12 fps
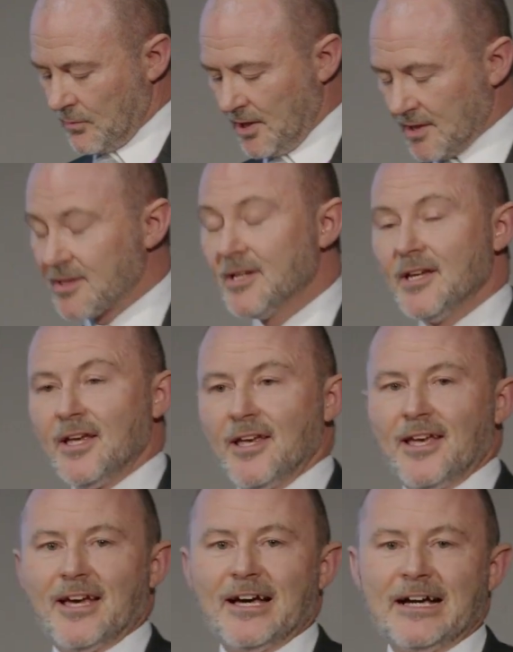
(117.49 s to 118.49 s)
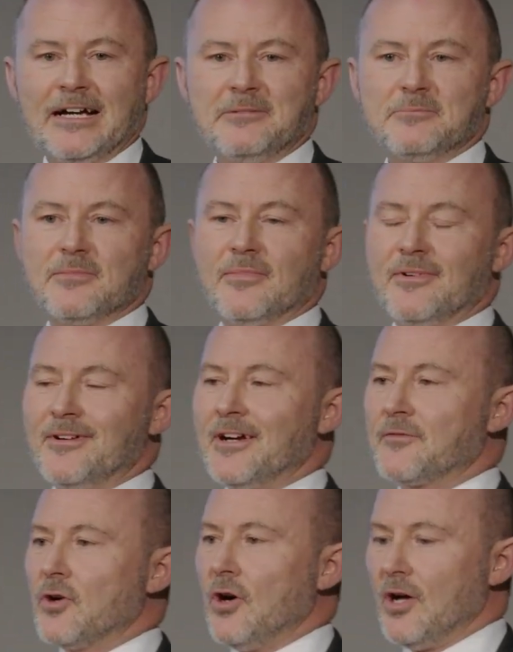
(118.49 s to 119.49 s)
Well,
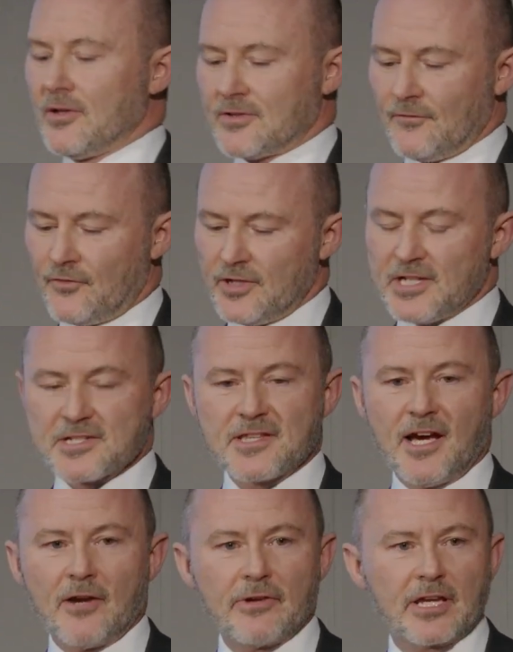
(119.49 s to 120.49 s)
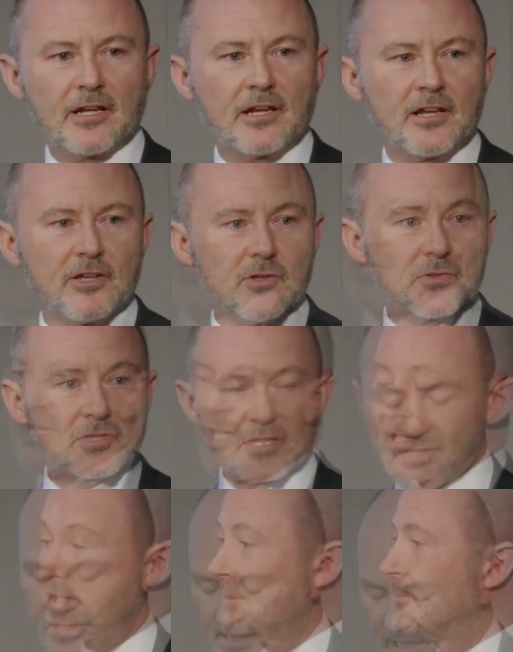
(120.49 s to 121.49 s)
I've got a phrase that I regularly use
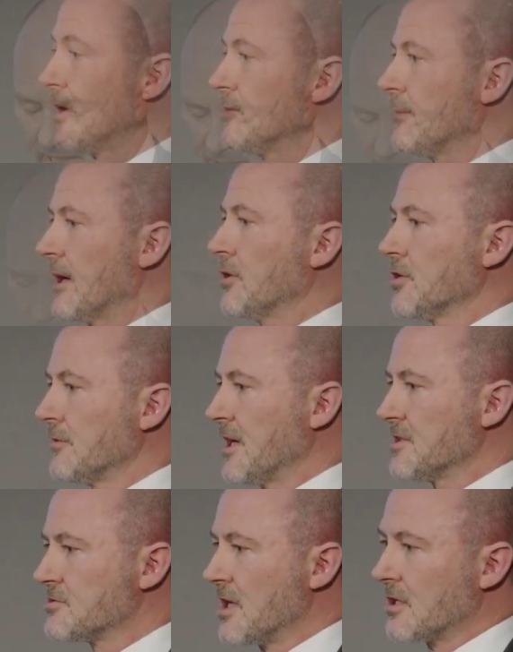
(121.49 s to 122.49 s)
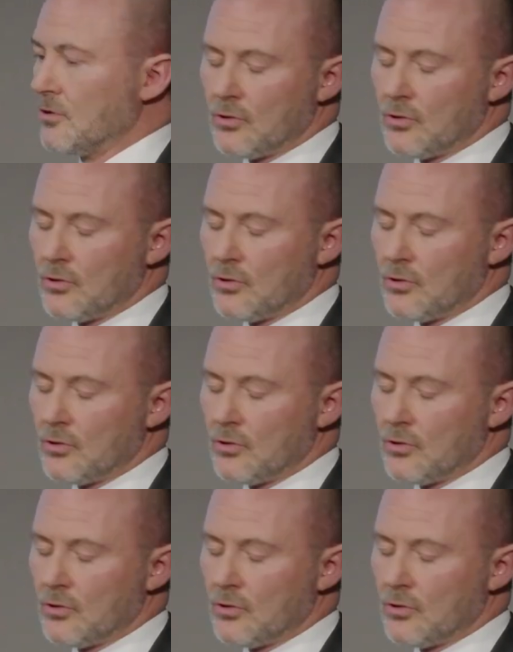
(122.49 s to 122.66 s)
that get people back on the right track, a